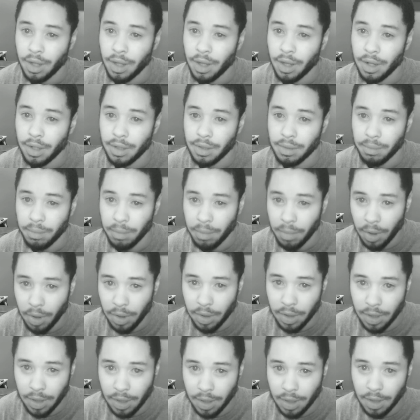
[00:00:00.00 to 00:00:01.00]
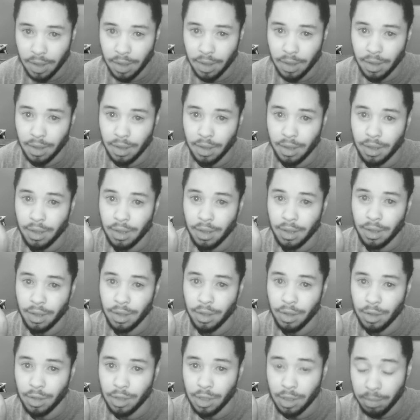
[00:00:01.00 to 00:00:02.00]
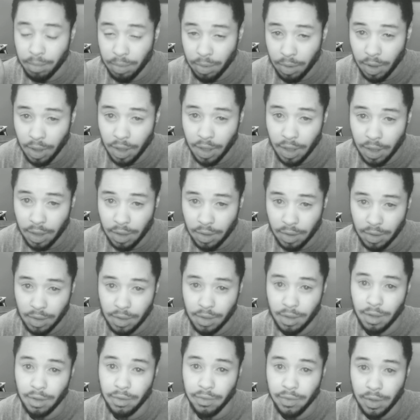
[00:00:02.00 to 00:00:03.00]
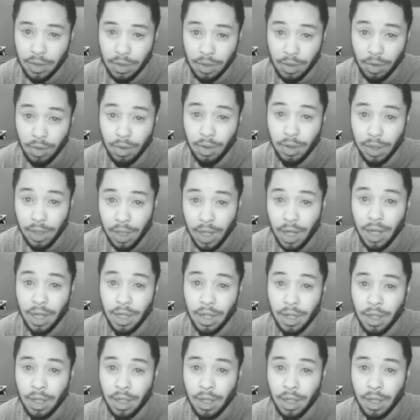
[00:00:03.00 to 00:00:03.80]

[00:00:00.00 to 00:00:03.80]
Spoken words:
is marketing your product or service online.